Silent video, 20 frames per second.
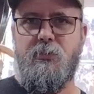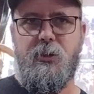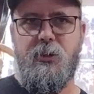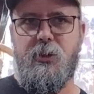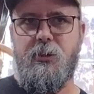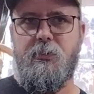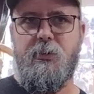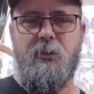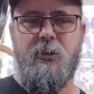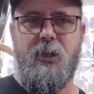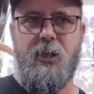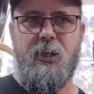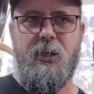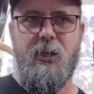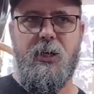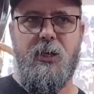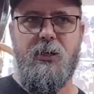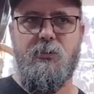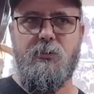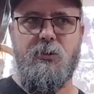when a lot of
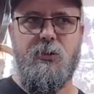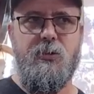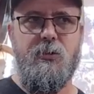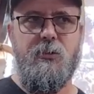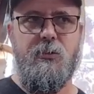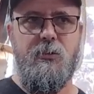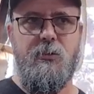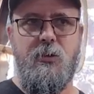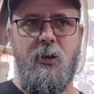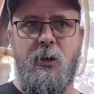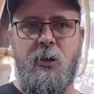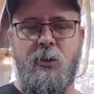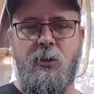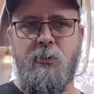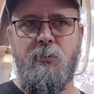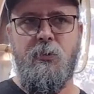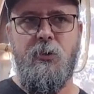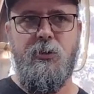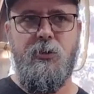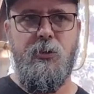guys were
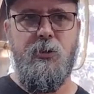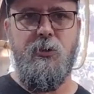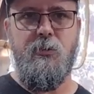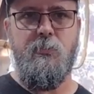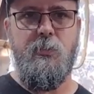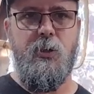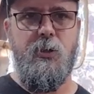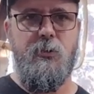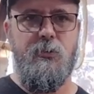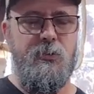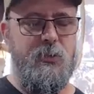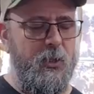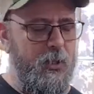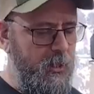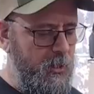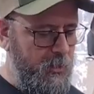hunting with yew bows,